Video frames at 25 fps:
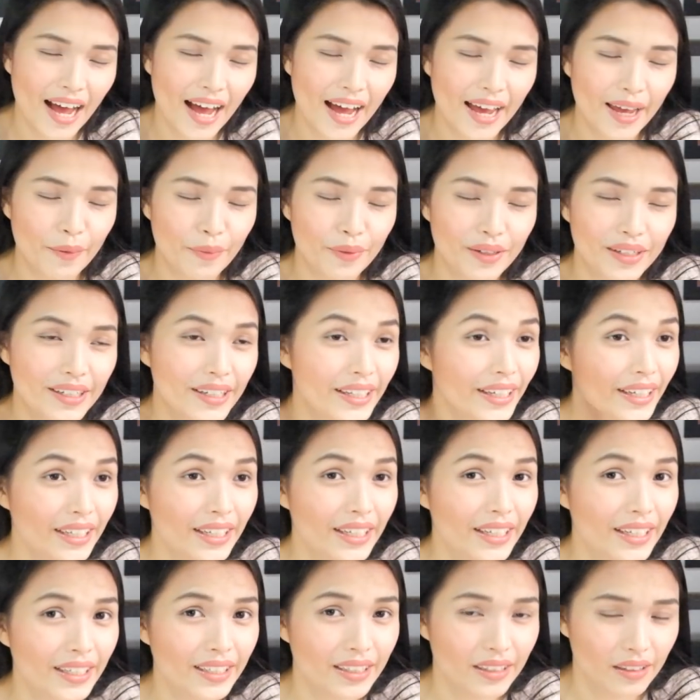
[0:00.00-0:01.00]
I will
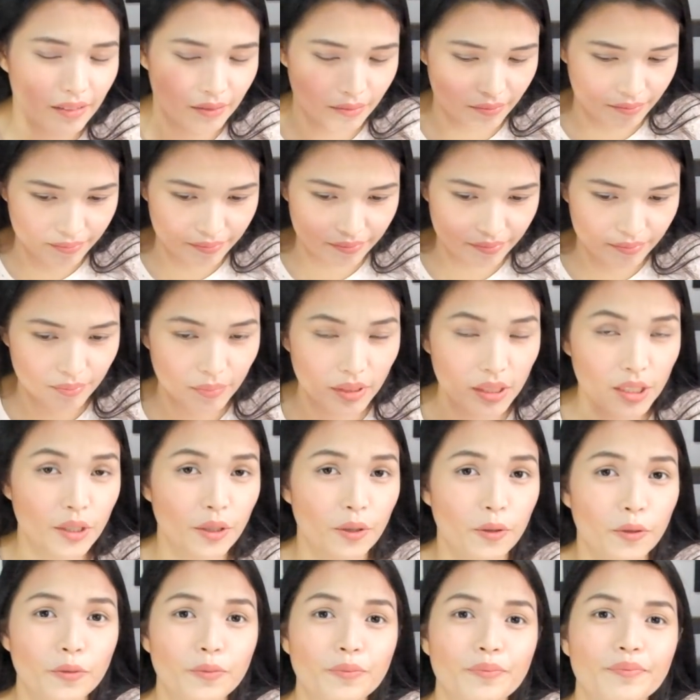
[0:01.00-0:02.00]
link it
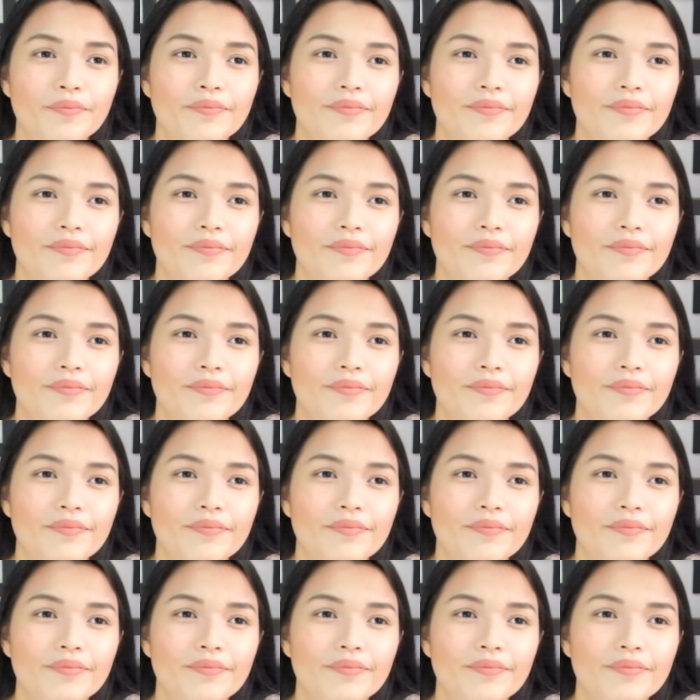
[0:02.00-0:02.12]
below.